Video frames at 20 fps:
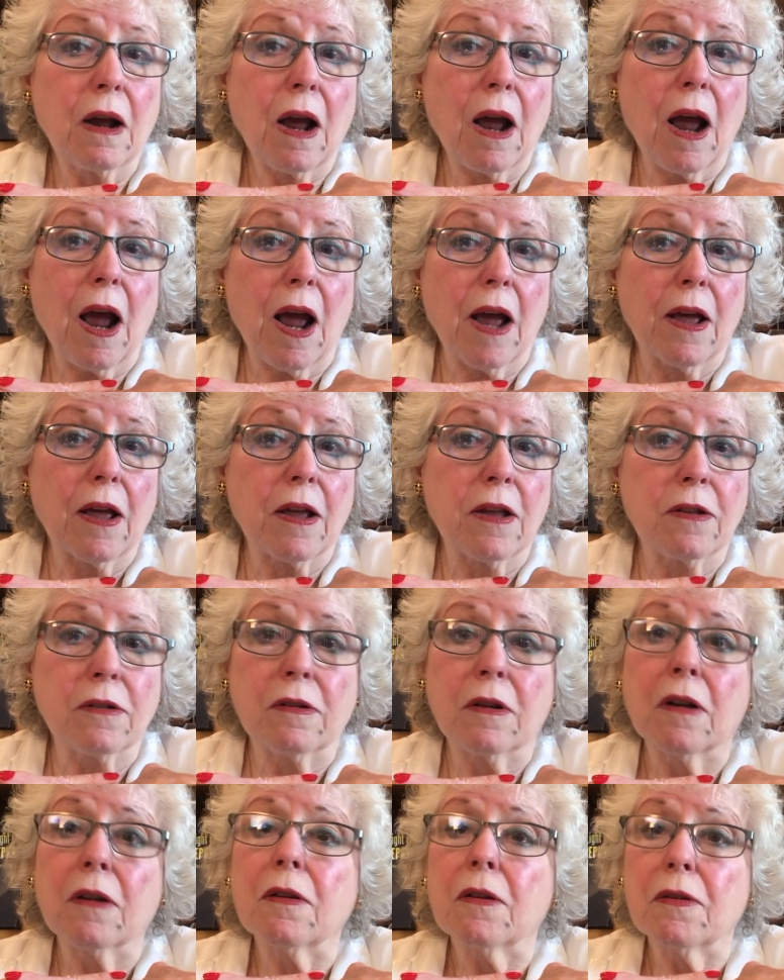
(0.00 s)
and
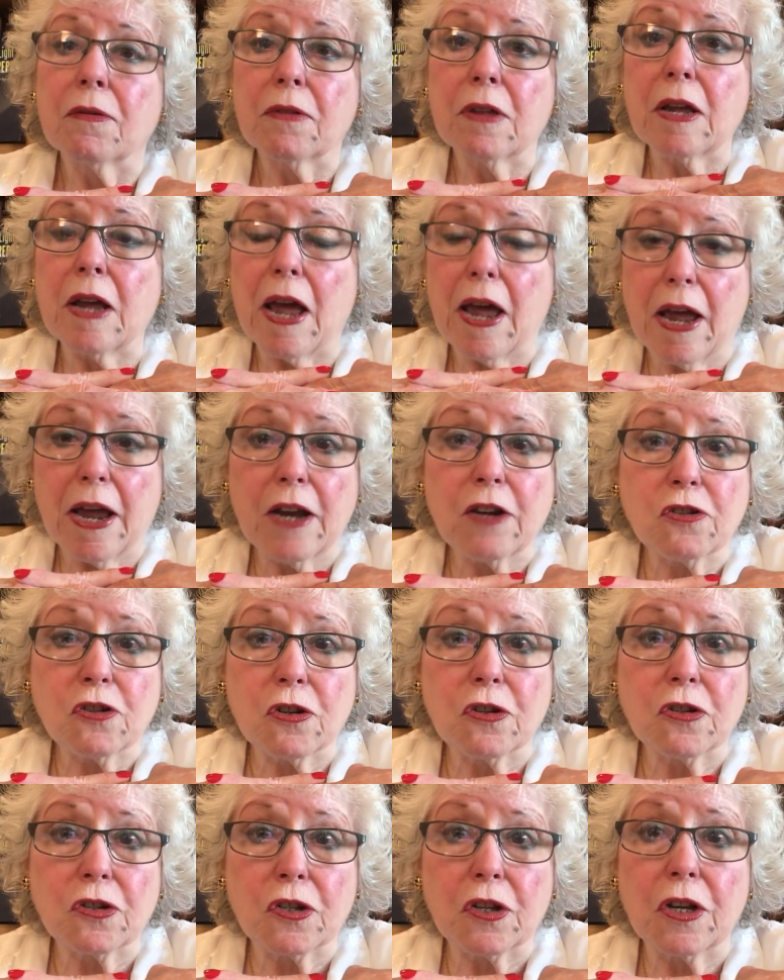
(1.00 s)
the
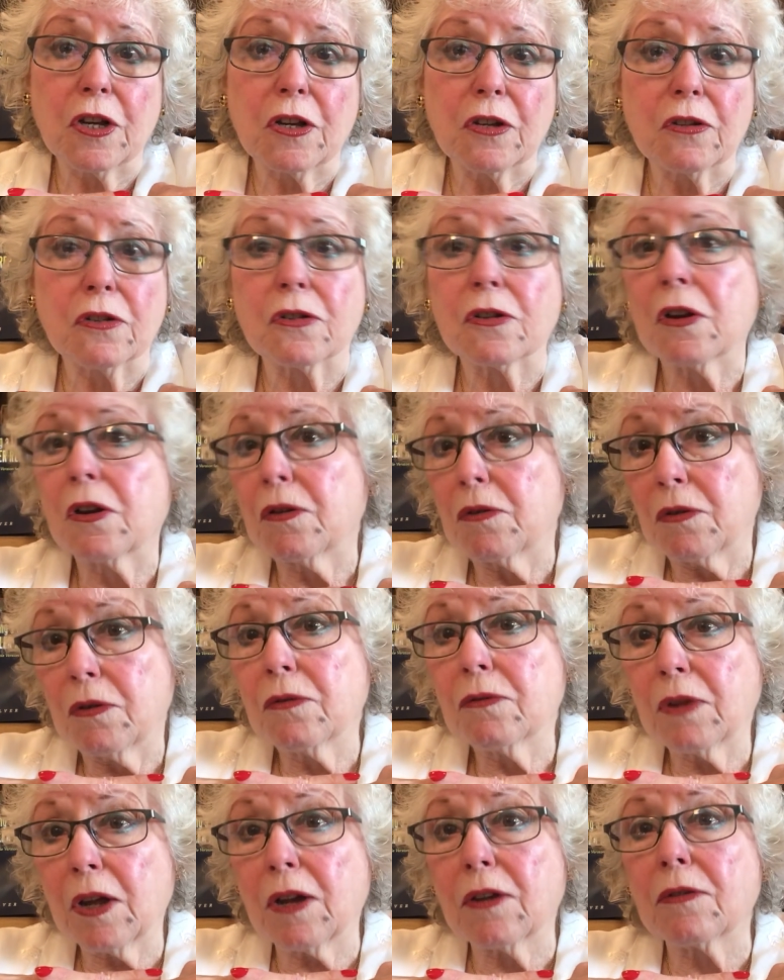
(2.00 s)
agencies
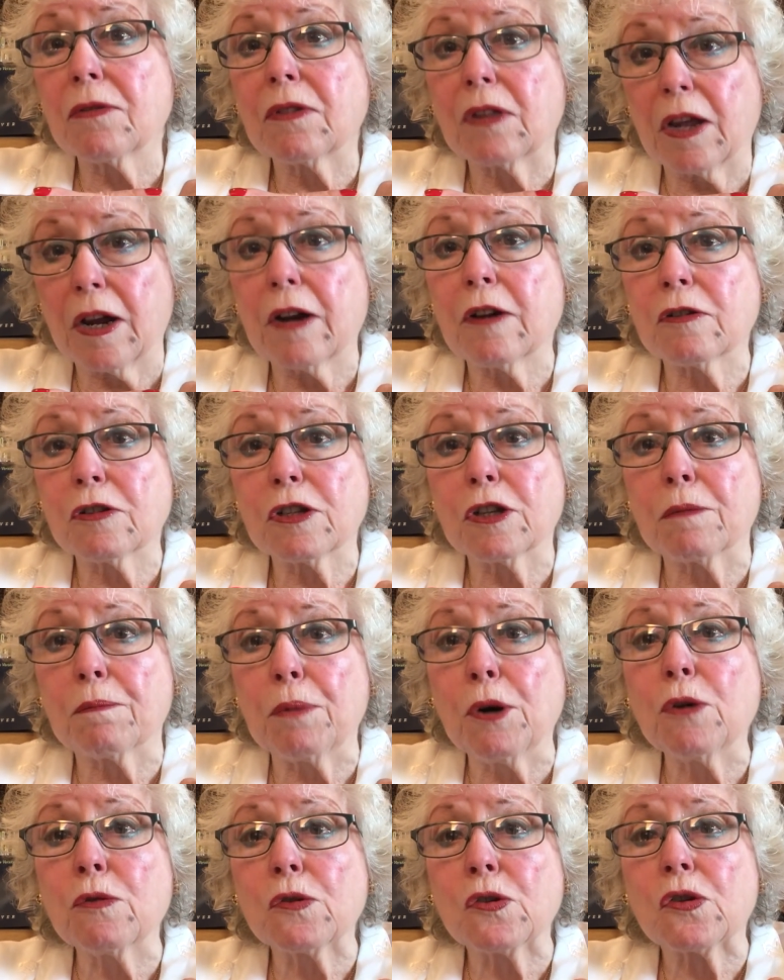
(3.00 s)
that they're
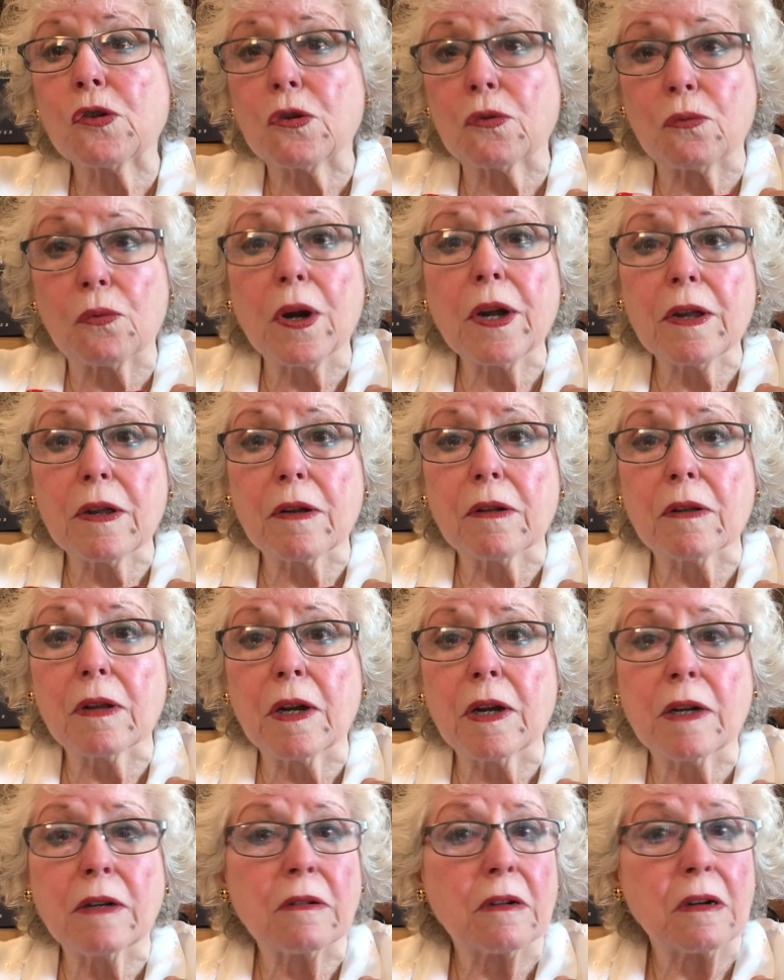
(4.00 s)
supposed to
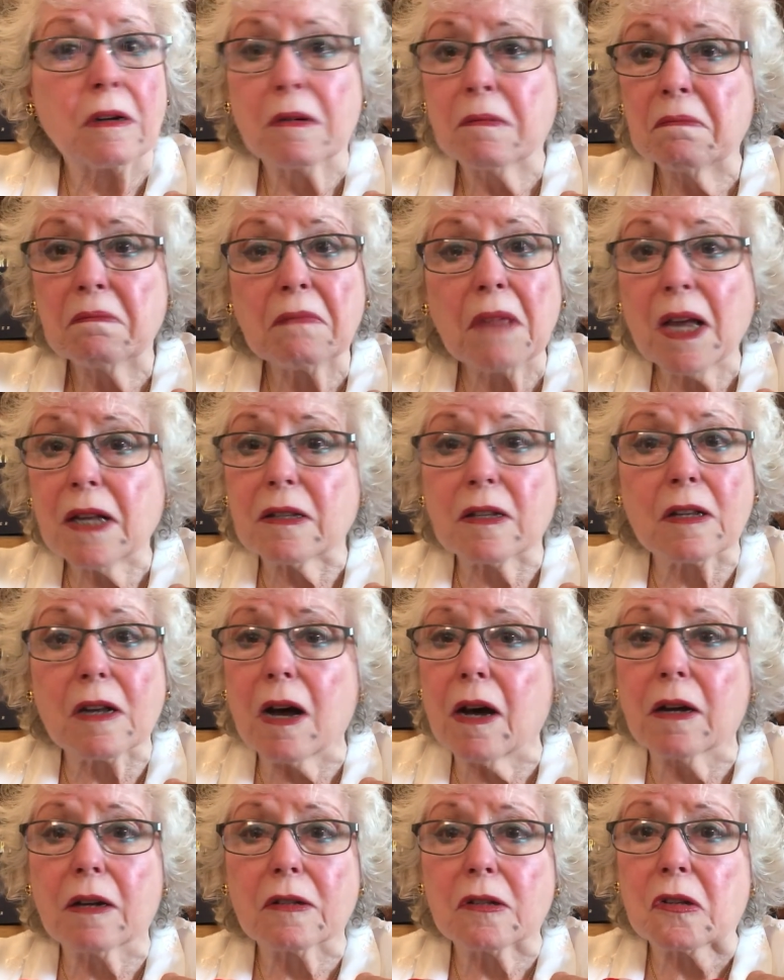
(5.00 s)
regulate, that's
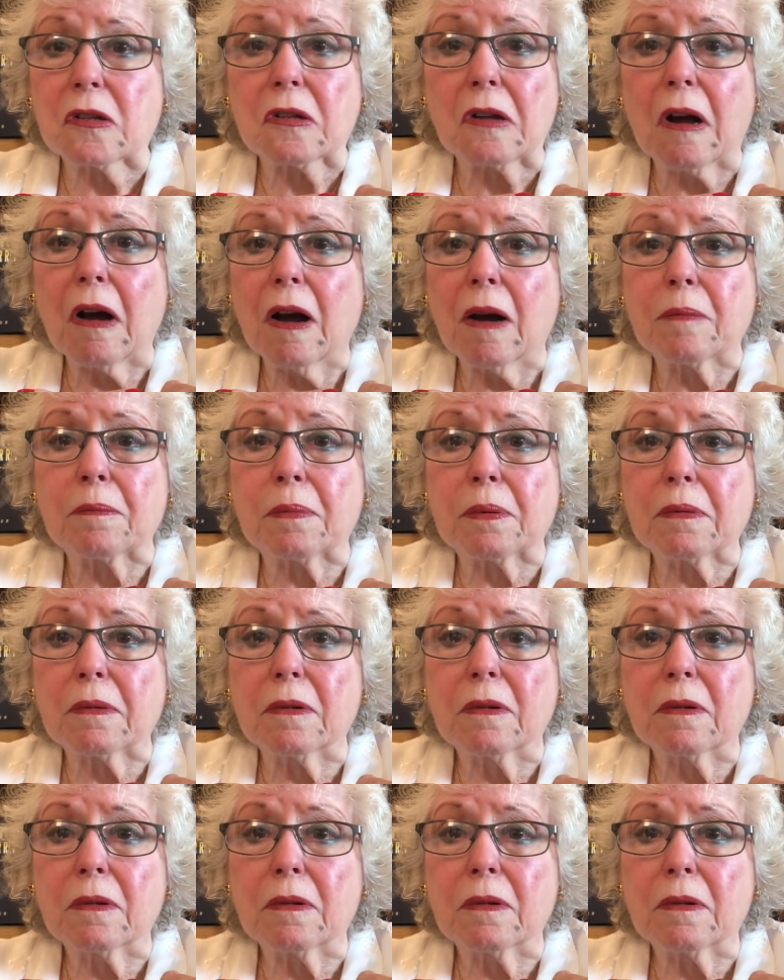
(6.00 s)
got to stop.